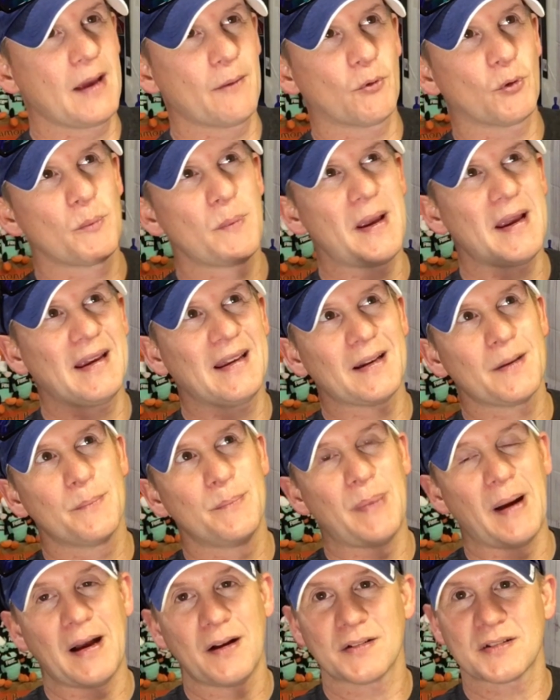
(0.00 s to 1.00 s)
we're making
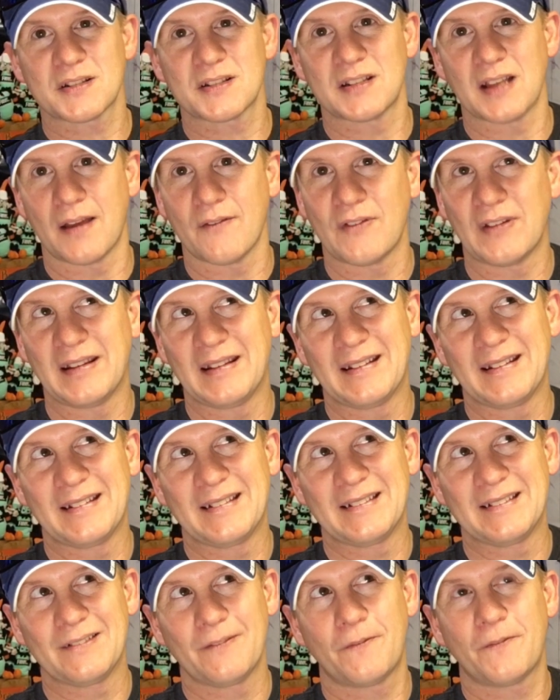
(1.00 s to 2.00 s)
about
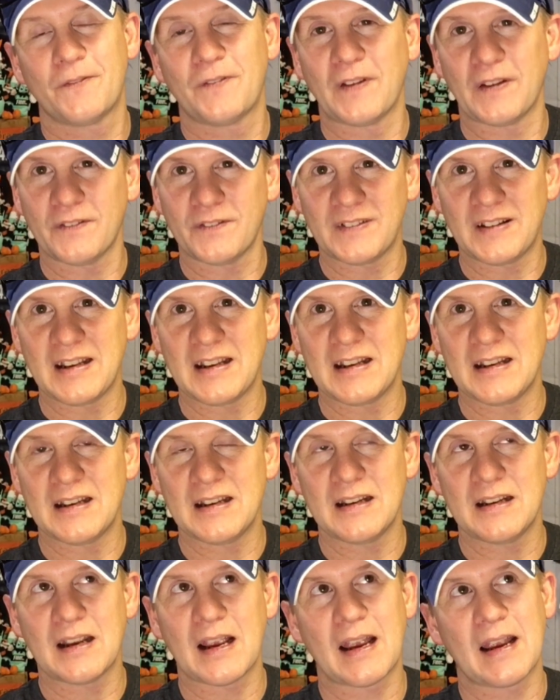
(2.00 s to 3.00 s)

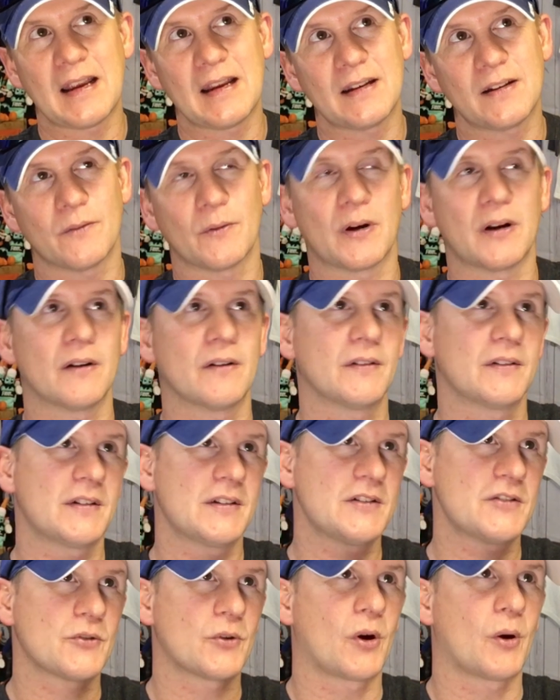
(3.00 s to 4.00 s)
$7.58. Well,
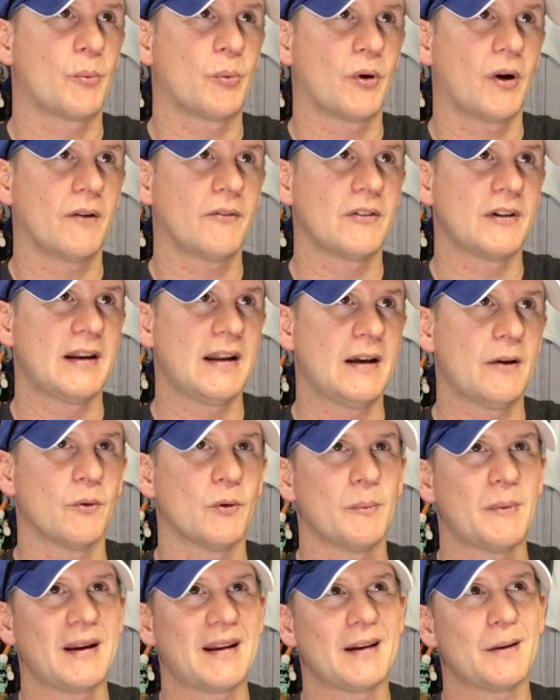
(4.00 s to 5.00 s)
these are all profit now. We're
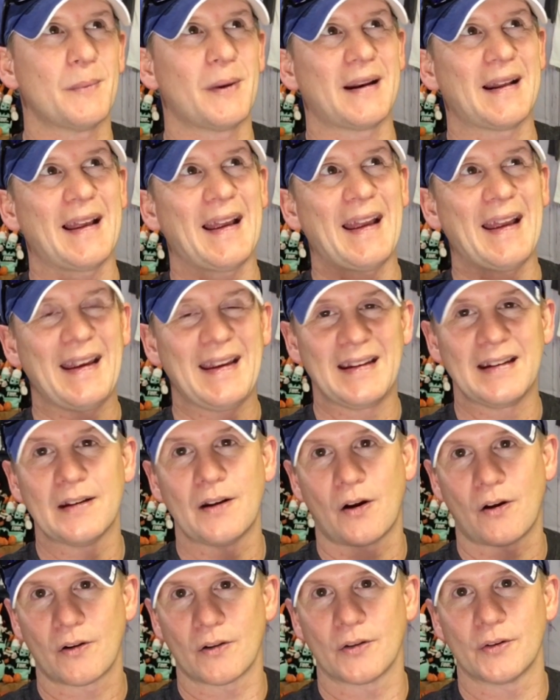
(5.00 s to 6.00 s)
making about
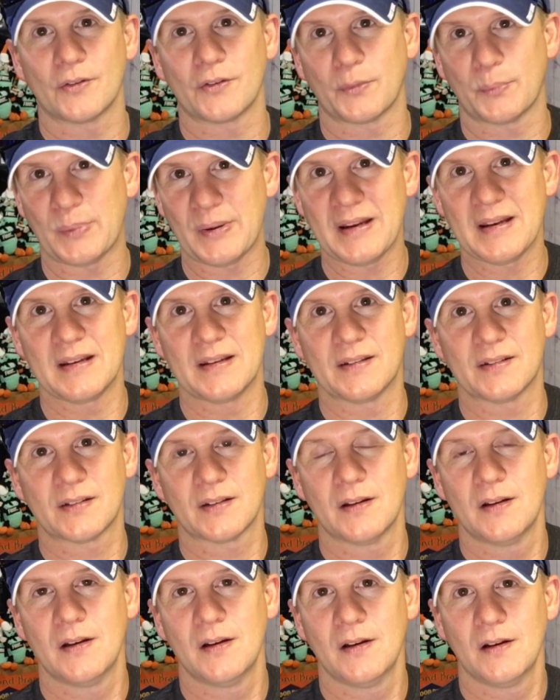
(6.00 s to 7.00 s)
$8 a piece
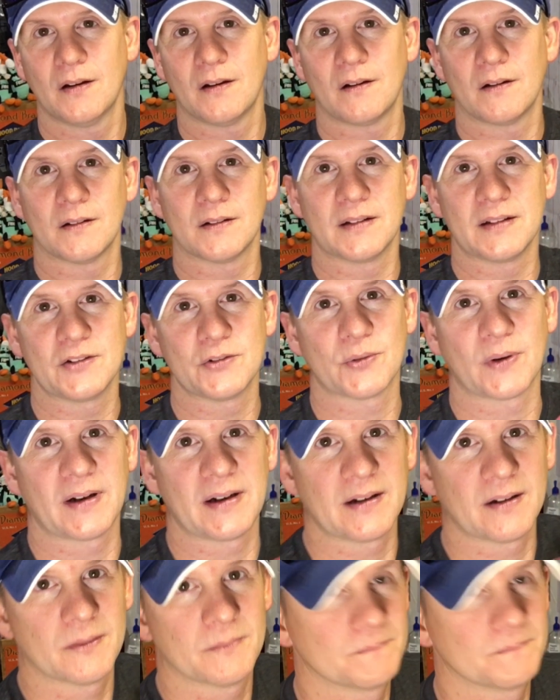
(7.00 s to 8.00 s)
on these right here.